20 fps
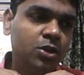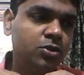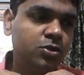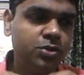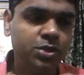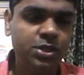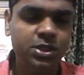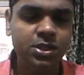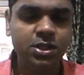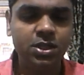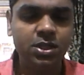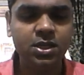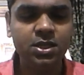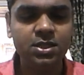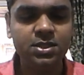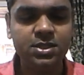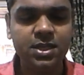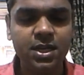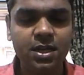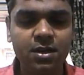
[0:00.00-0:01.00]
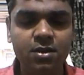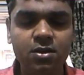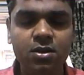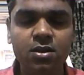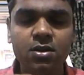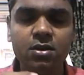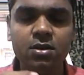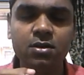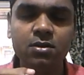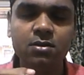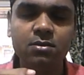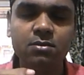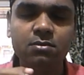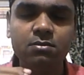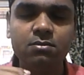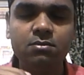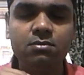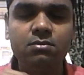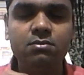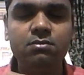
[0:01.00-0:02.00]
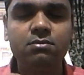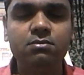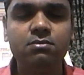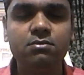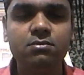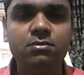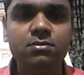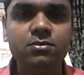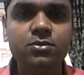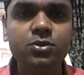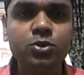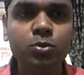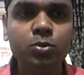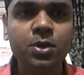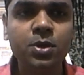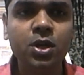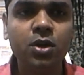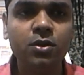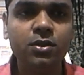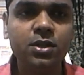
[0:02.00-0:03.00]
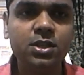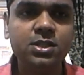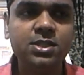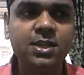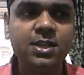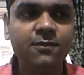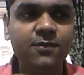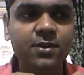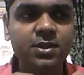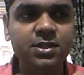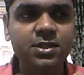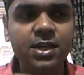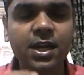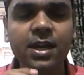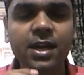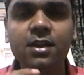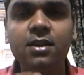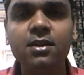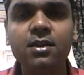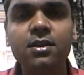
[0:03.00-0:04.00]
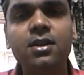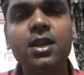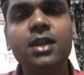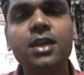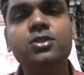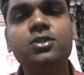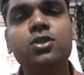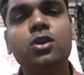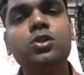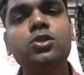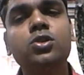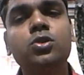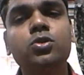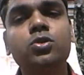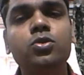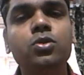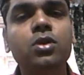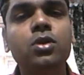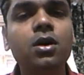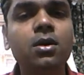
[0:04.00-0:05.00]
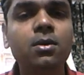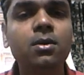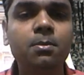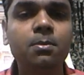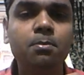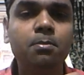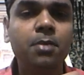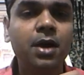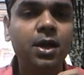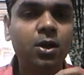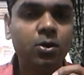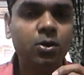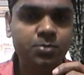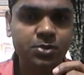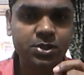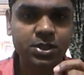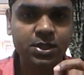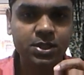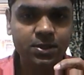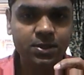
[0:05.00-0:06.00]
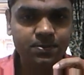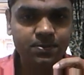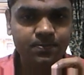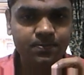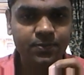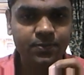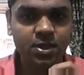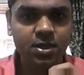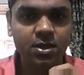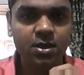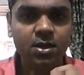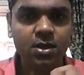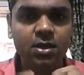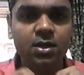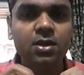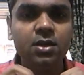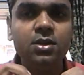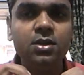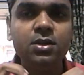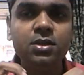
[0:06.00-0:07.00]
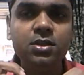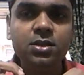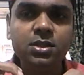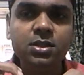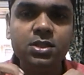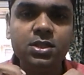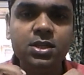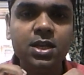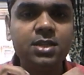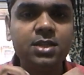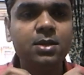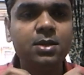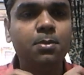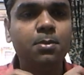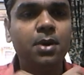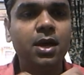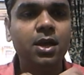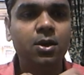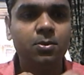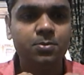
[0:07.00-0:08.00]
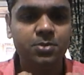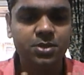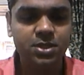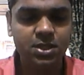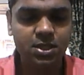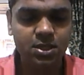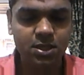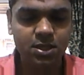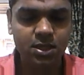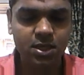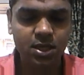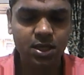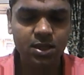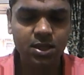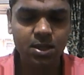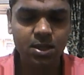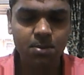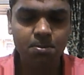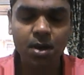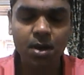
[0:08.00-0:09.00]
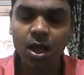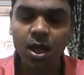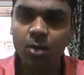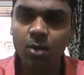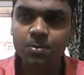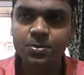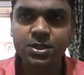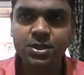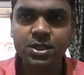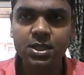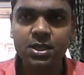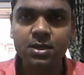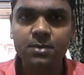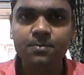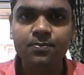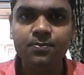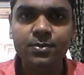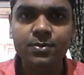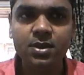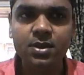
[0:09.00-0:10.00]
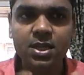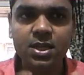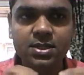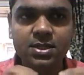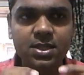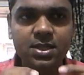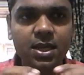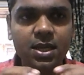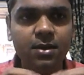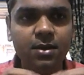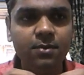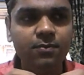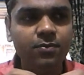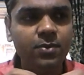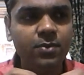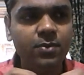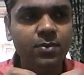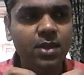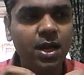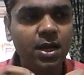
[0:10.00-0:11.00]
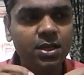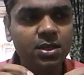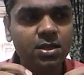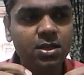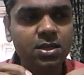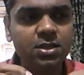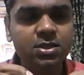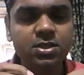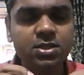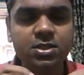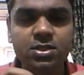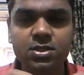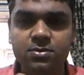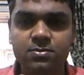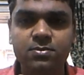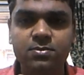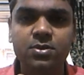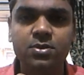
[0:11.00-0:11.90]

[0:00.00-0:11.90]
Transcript: So we said, to be on the safer side, let's also do a biopsy. She does a biopsy. In the biopsy, they say that this